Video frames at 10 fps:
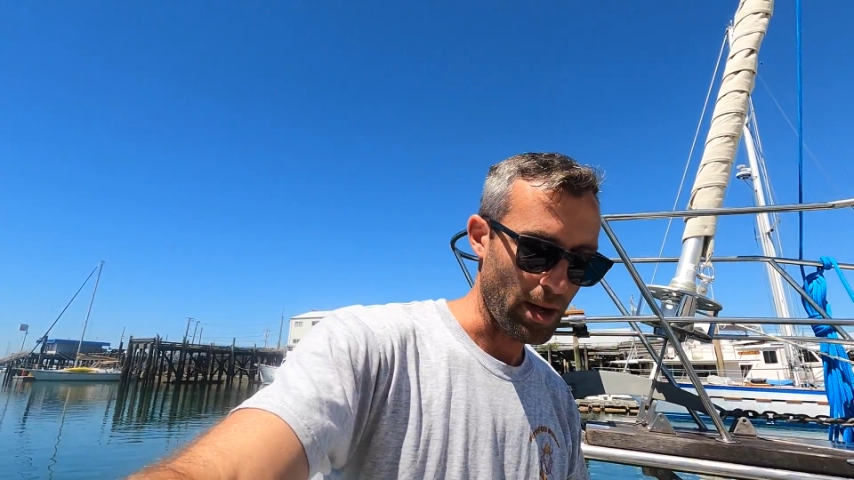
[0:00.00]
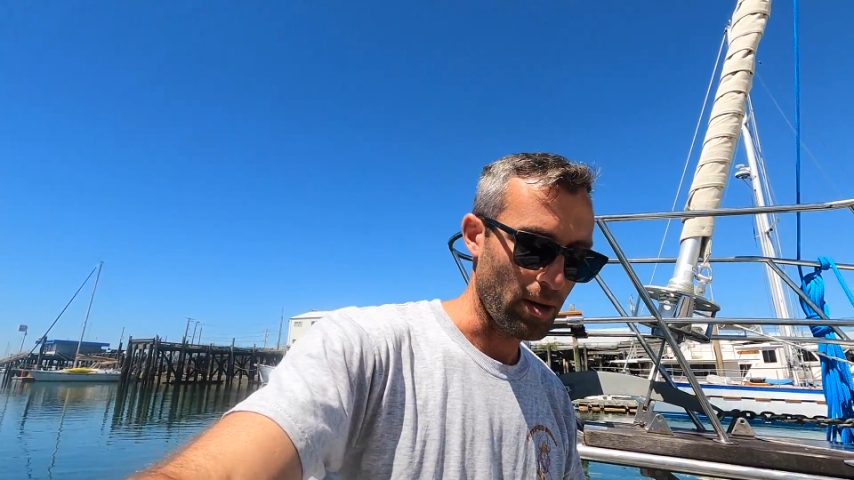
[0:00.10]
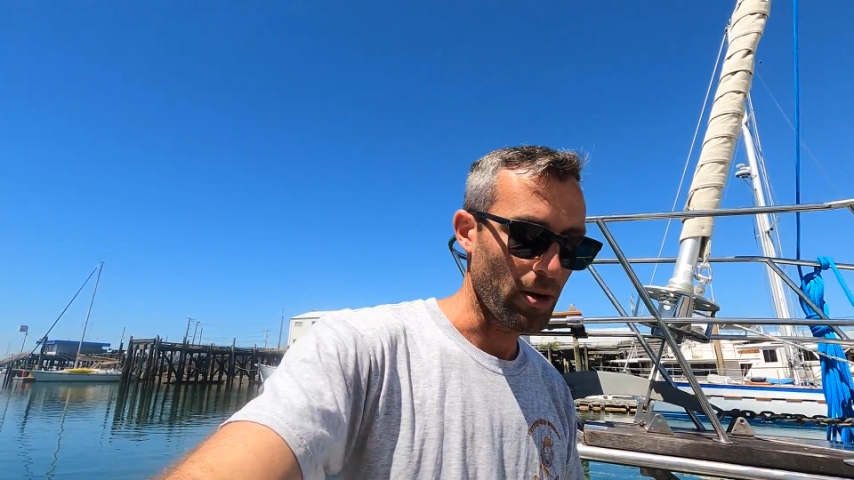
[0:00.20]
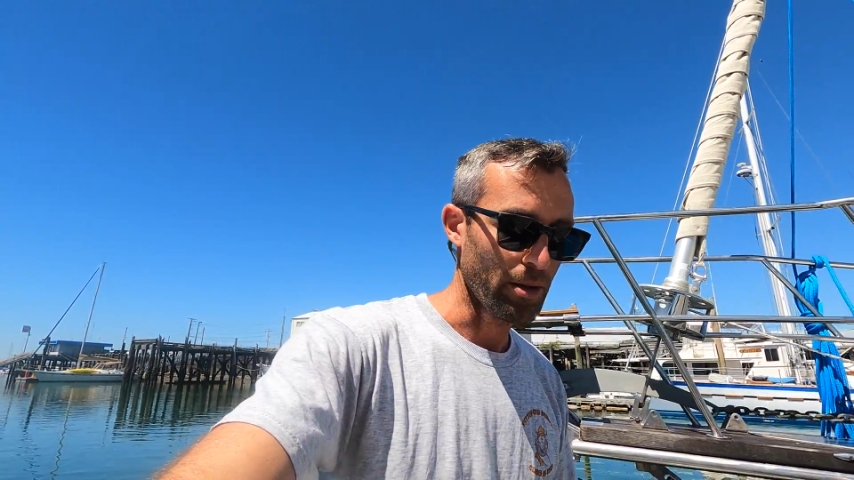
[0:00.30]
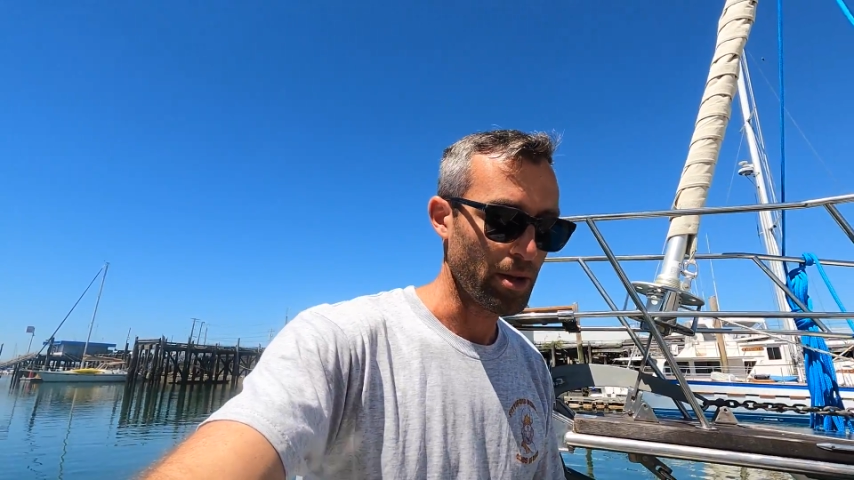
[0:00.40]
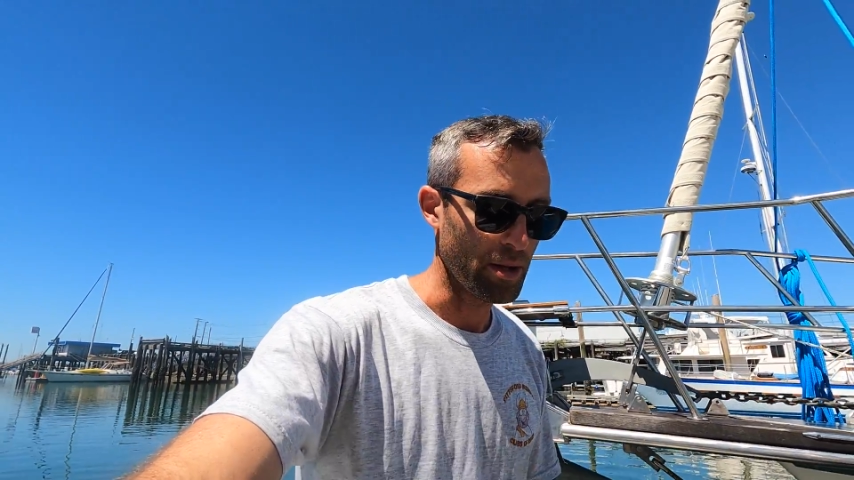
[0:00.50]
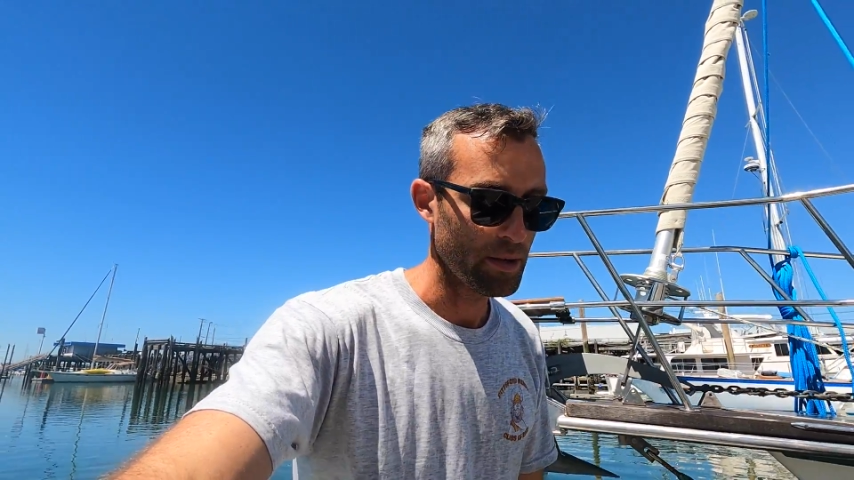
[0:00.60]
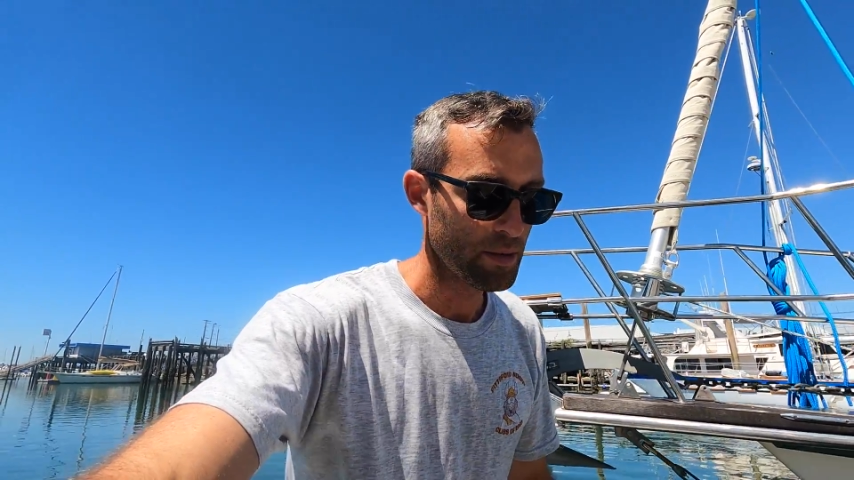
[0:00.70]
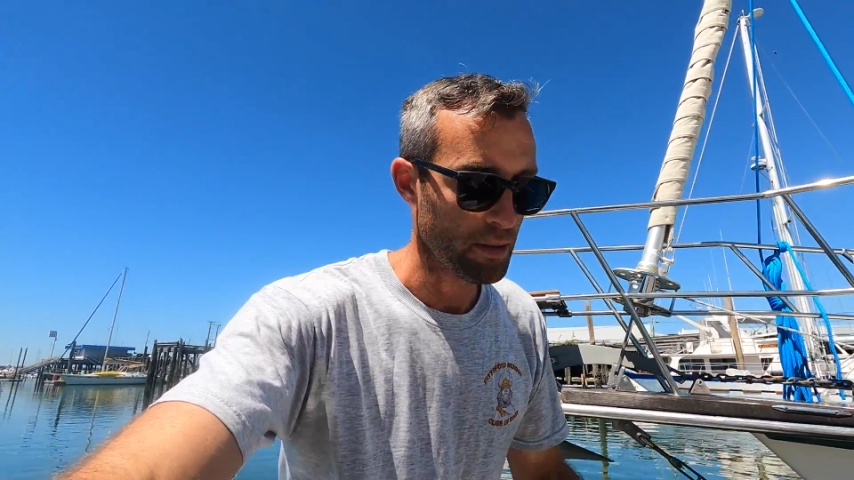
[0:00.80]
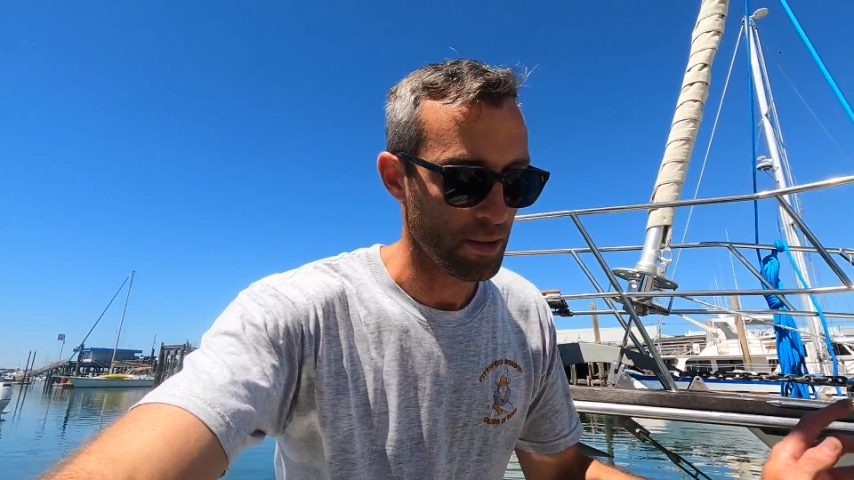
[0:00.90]
and all
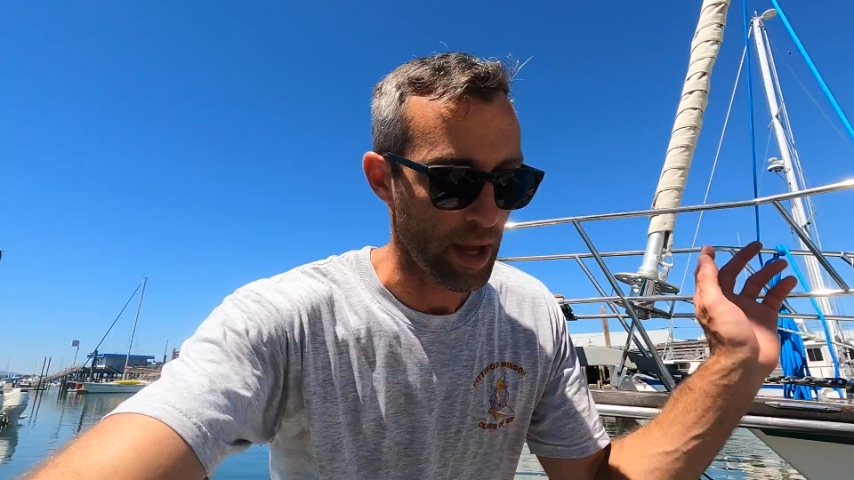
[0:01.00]
the